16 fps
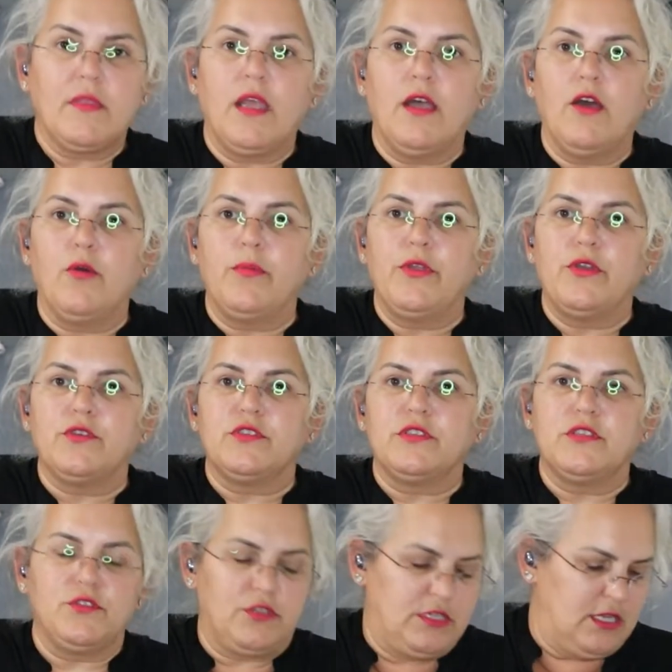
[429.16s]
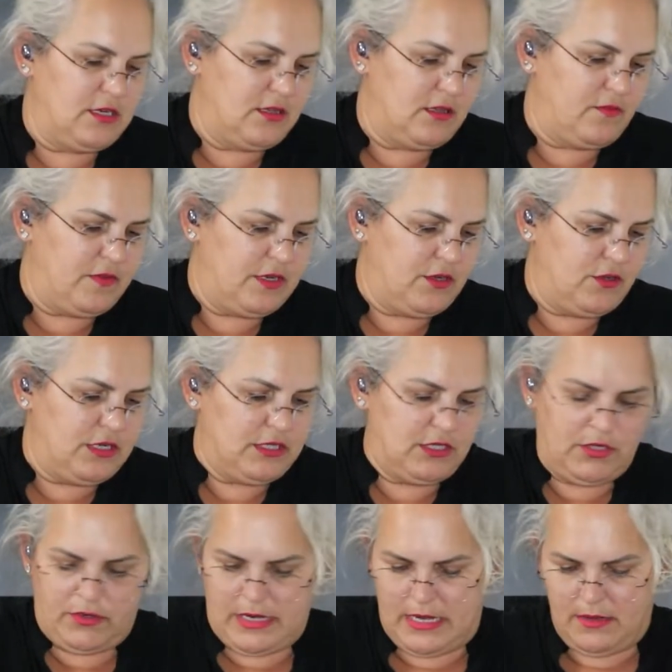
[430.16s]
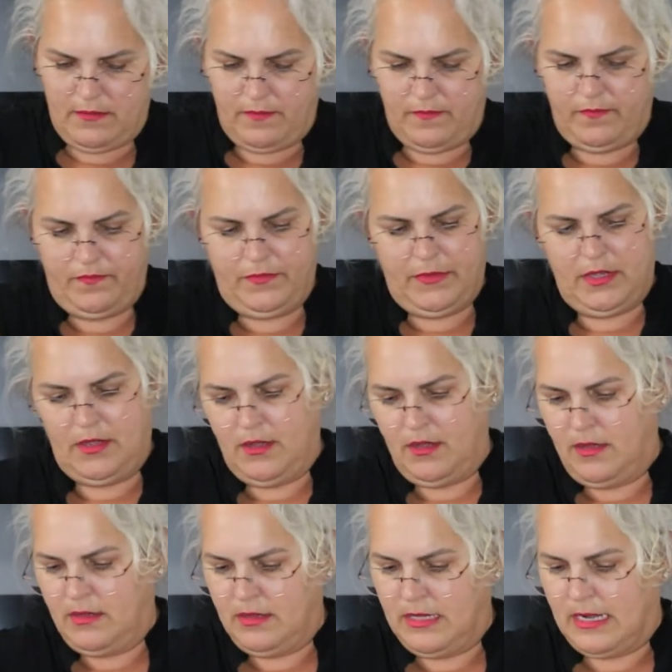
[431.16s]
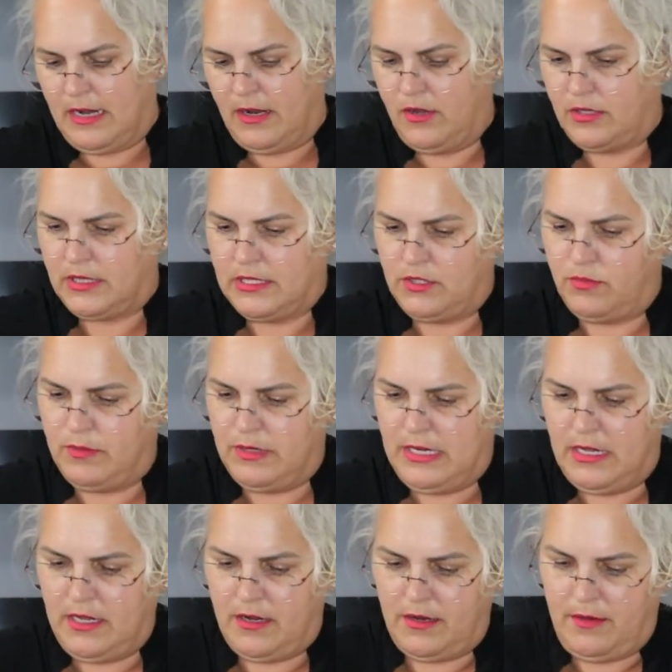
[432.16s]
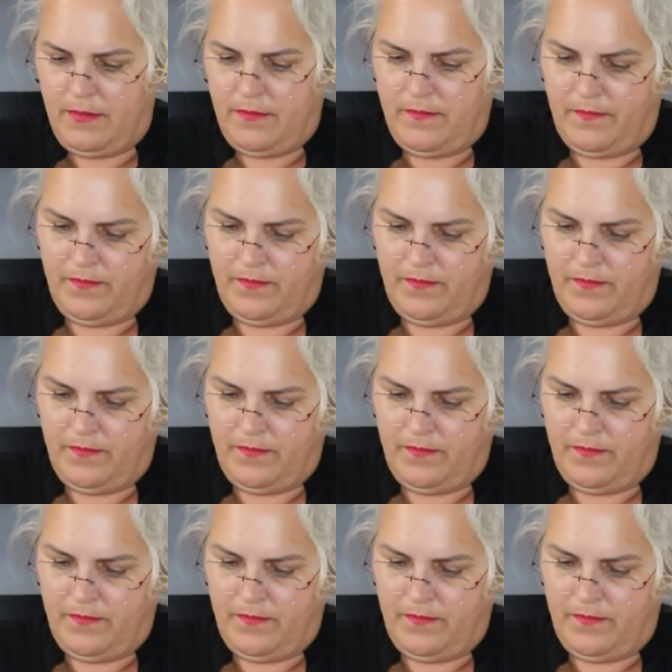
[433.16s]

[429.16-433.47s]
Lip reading: I hope you can still see it in the video. Yes, you can. And I hook this one here.